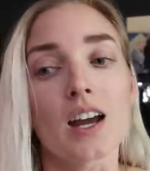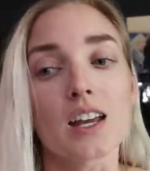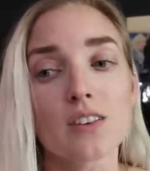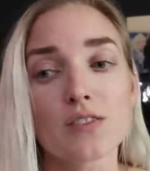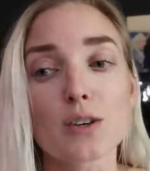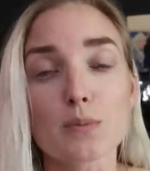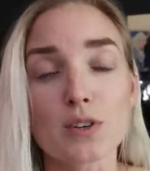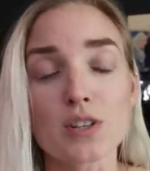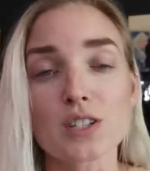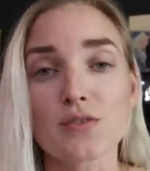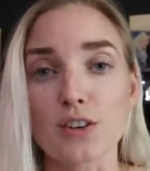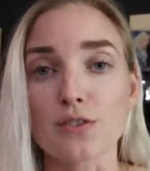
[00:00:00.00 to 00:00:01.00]
If your bird
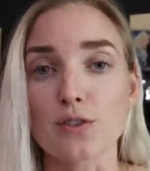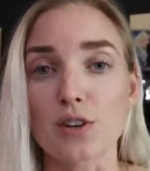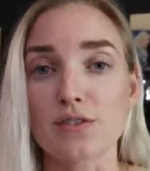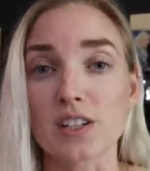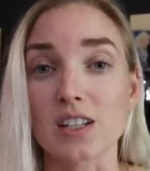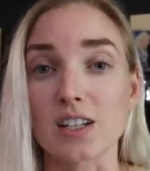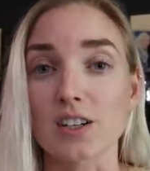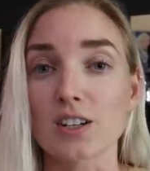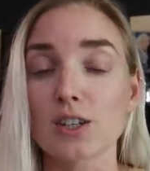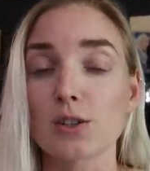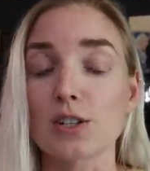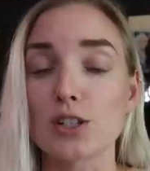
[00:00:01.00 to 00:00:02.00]
is fearful of the
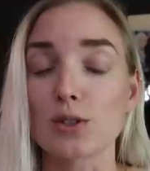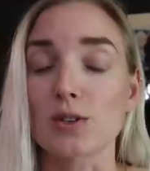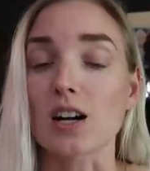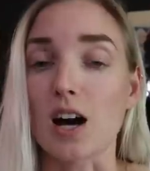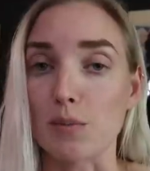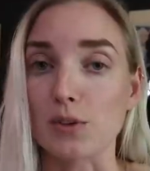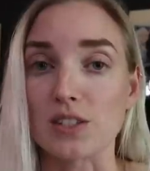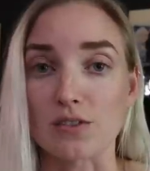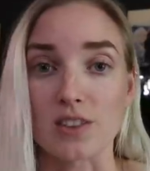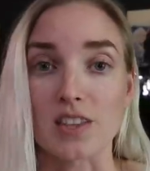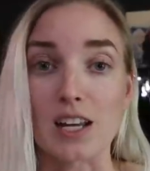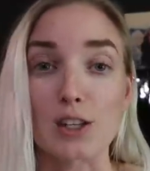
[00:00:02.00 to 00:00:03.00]
clicker, you can do a couple
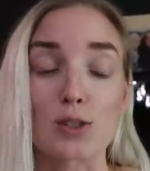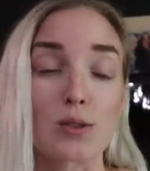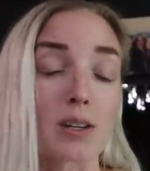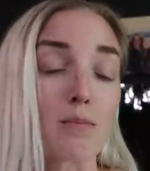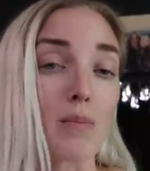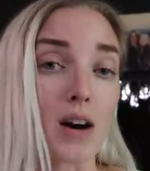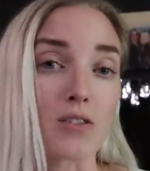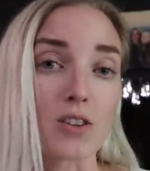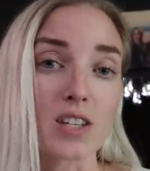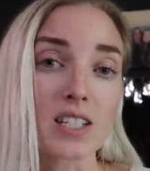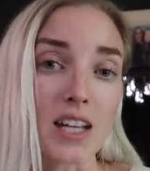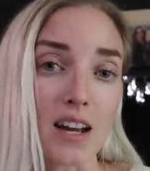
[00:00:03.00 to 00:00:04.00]
different things. You can
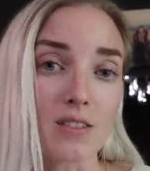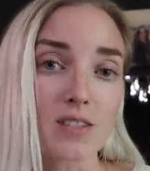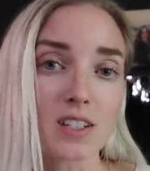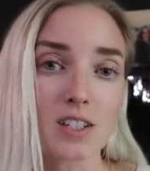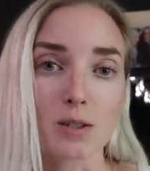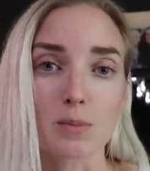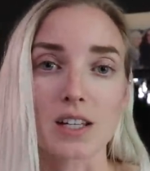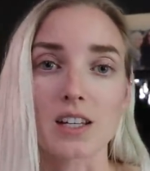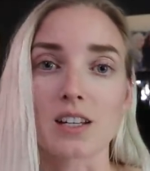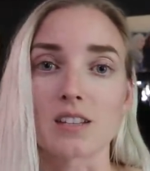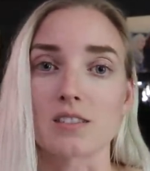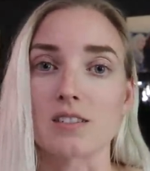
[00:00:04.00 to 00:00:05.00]
muffle the sound to
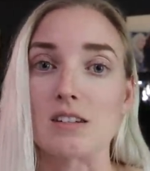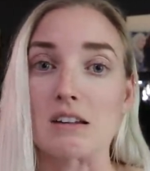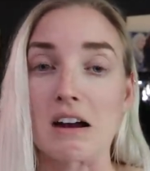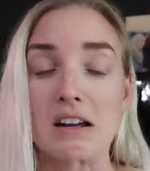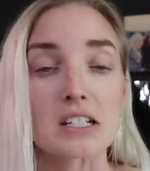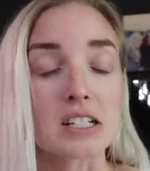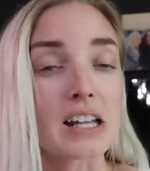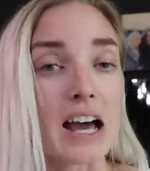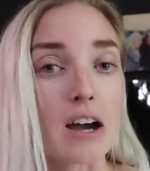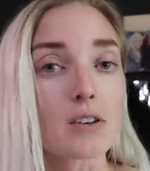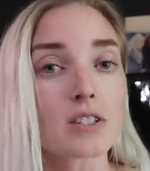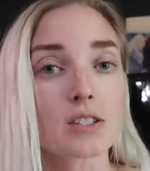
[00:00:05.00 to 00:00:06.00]
be not as
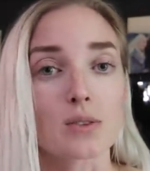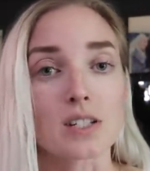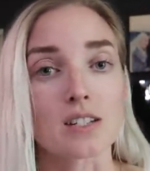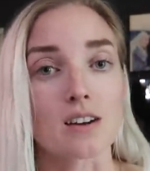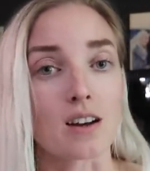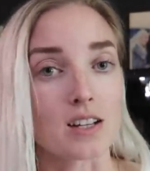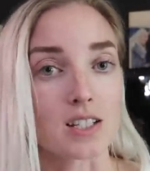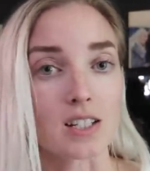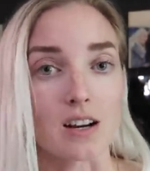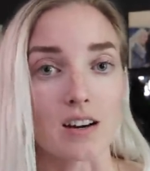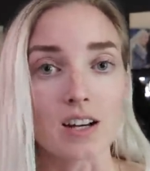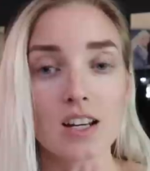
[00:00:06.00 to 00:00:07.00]
loud, so it's not as
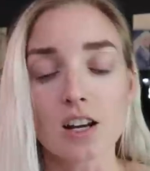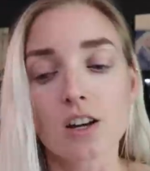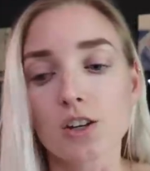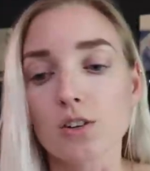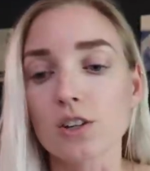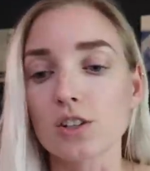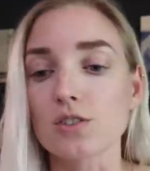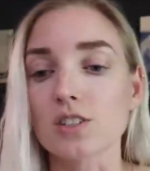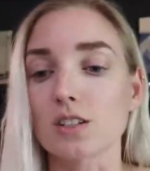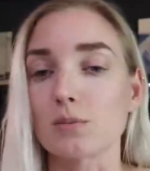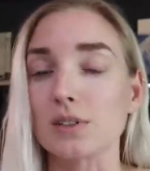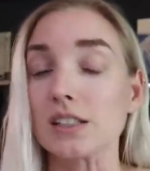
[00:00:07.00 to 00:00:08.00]
scary. You can
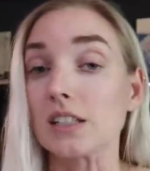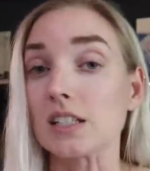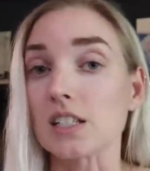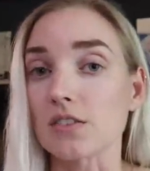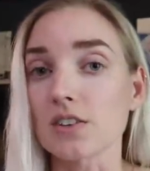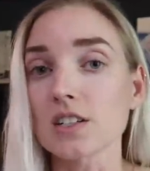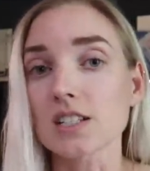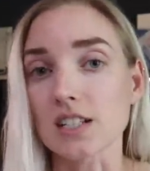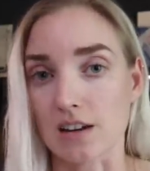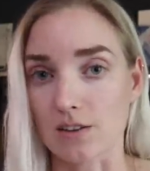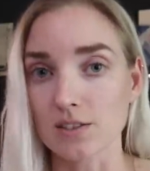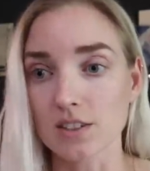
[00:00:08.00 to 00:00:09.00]
use a completely different
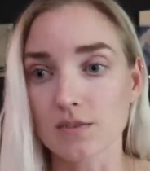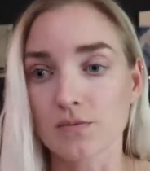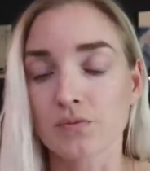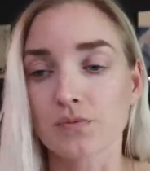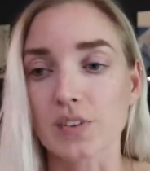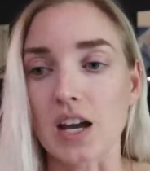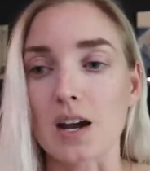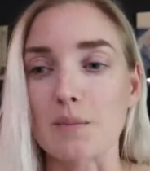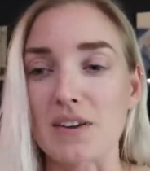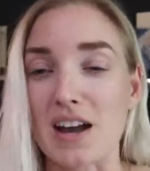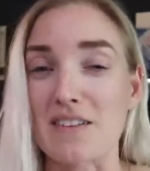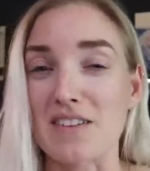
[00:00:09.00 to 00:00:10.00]
sound.
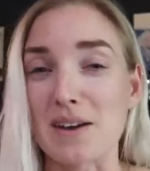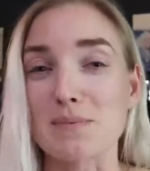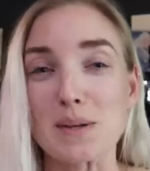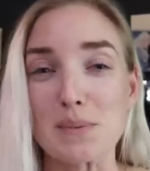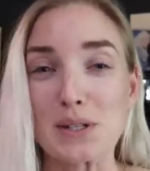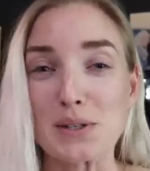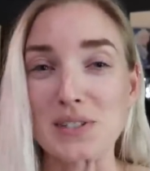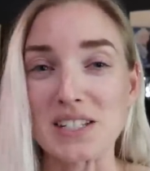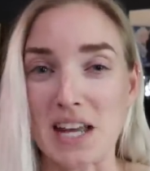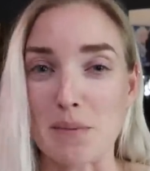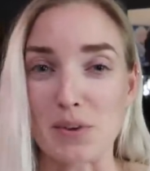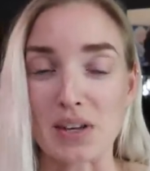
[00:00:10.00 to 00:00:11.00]
I've had people use
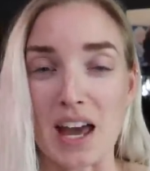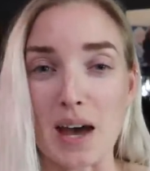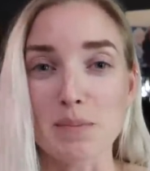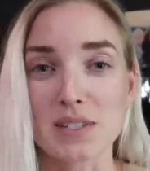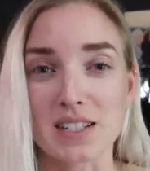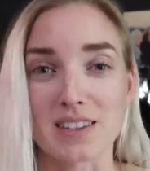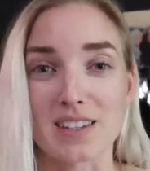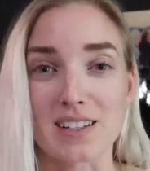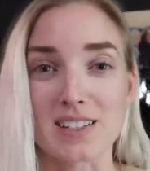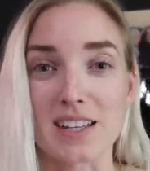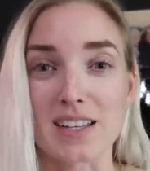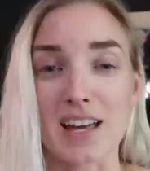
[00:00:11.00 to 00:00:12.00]
snapple caps and
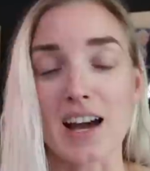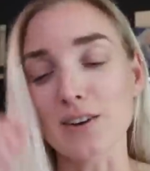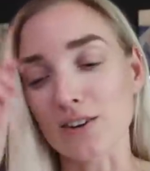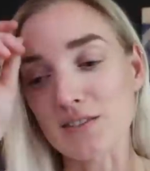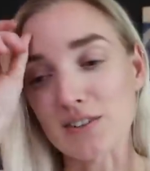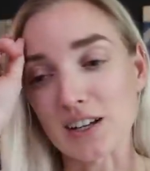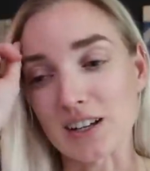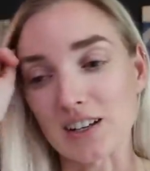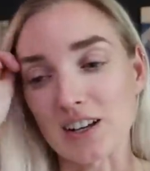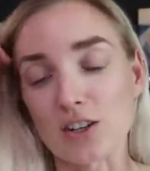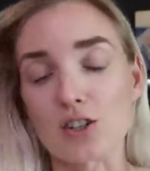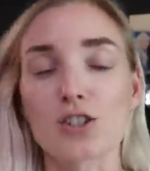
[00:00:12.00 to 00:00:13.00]
things that, or even
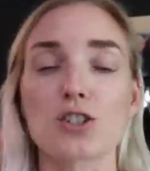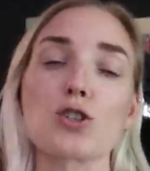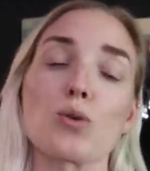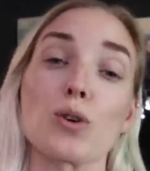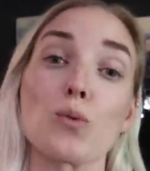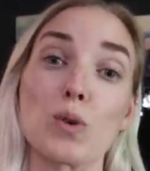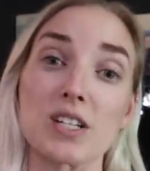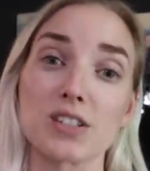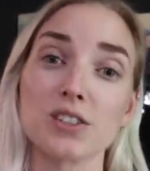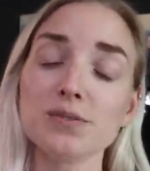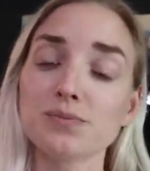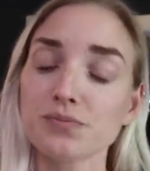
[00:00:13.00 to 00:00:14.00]
a short
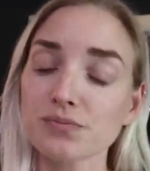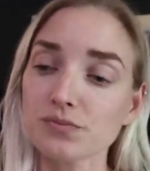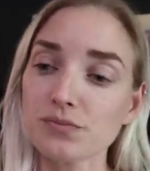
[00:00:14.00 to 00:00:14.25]
whistle.